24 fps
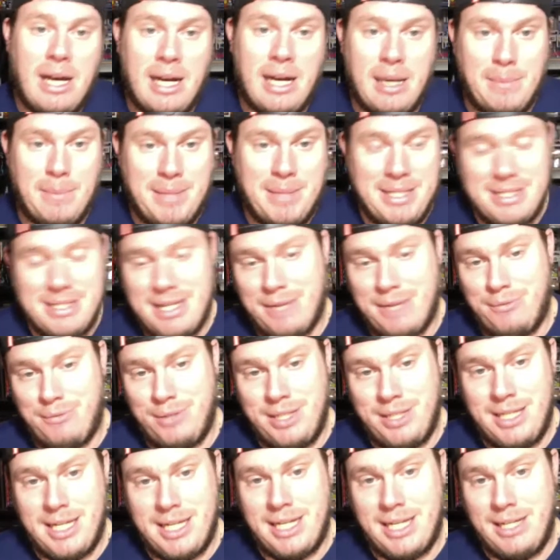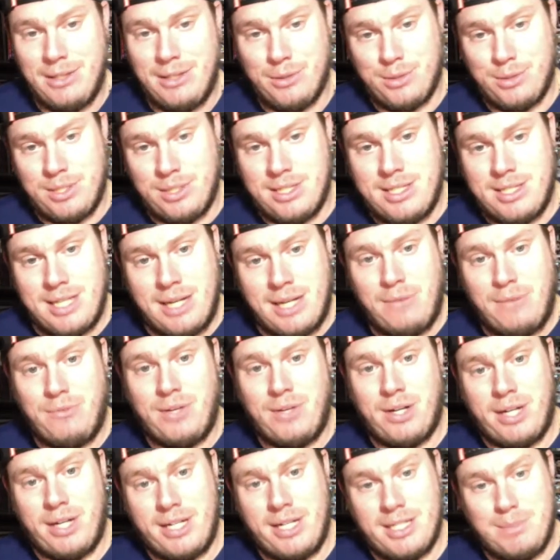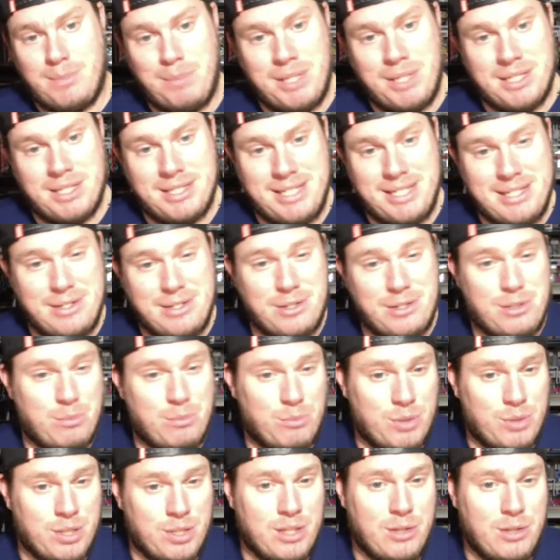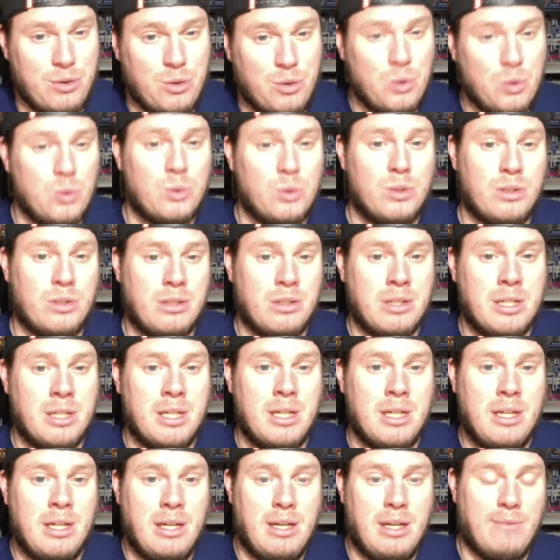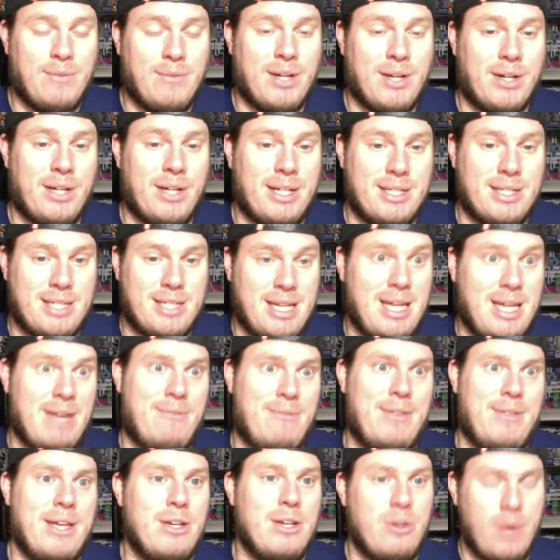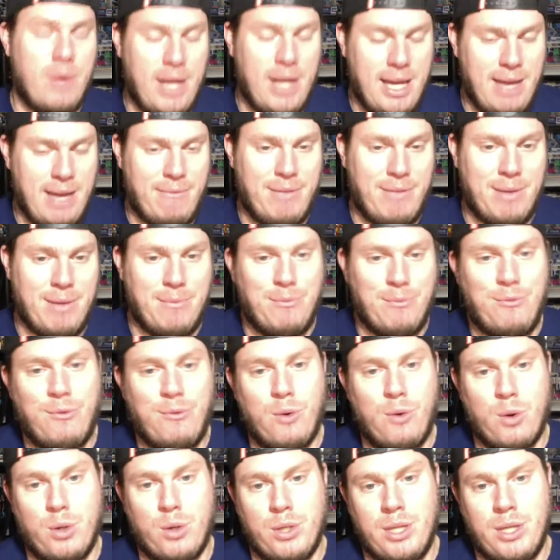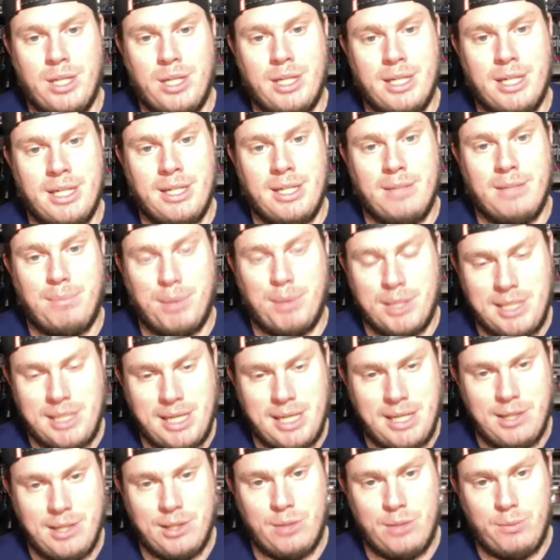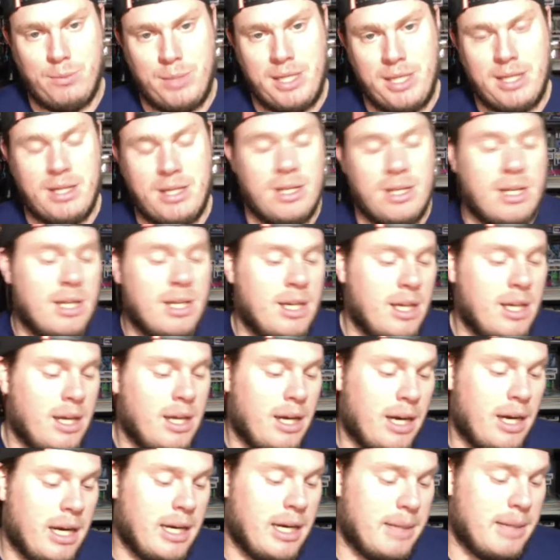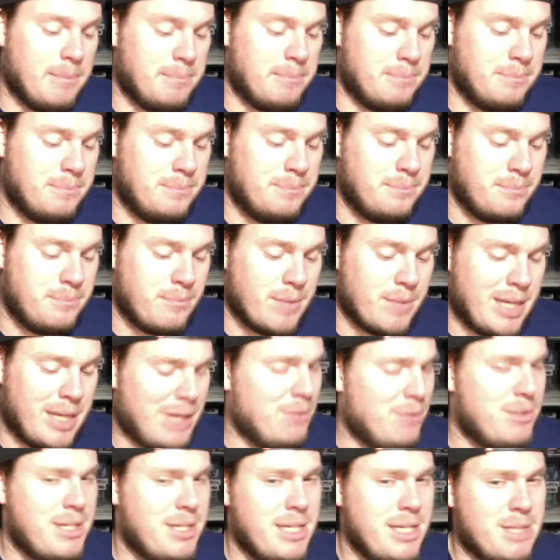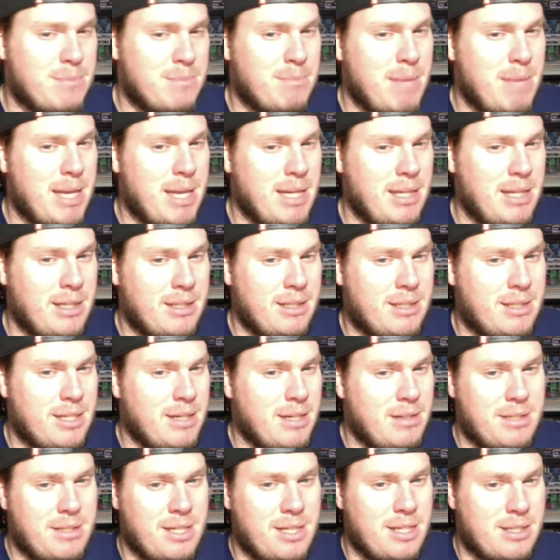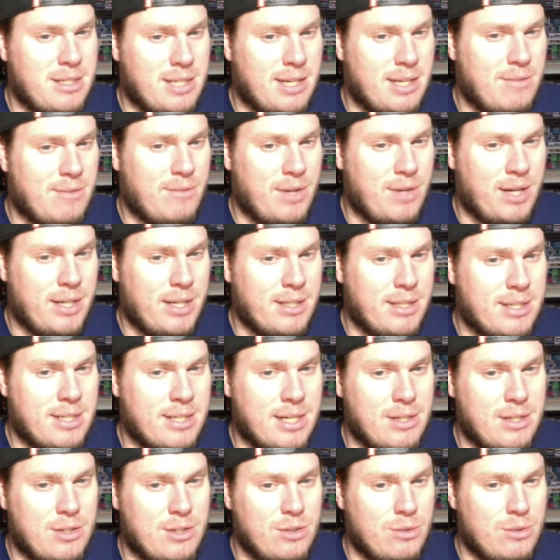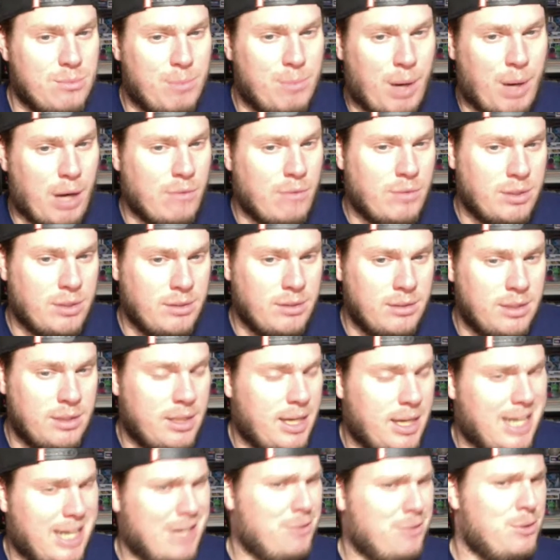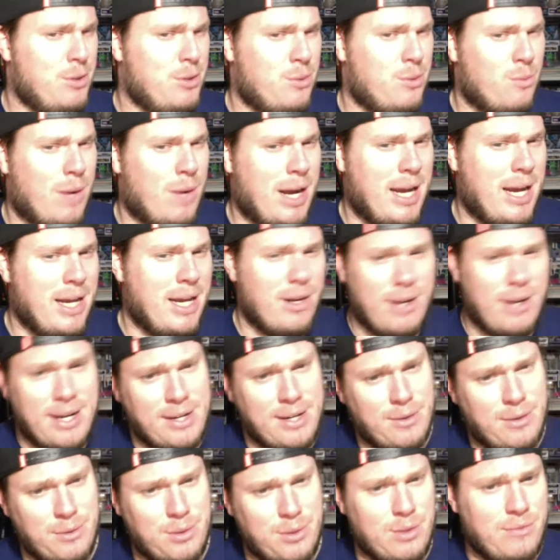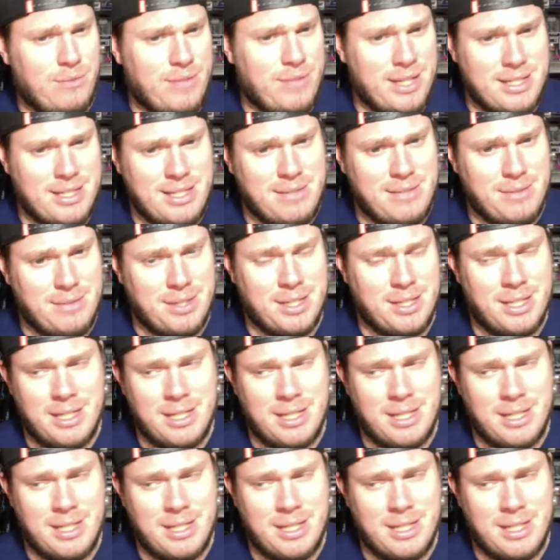he's definitely getting those incentive variants because these are some really cool variants if they do have them for the particular week. Um, I don't see as many DC incentive variants as I do Marvel. I don't know why, or I don't know if that's even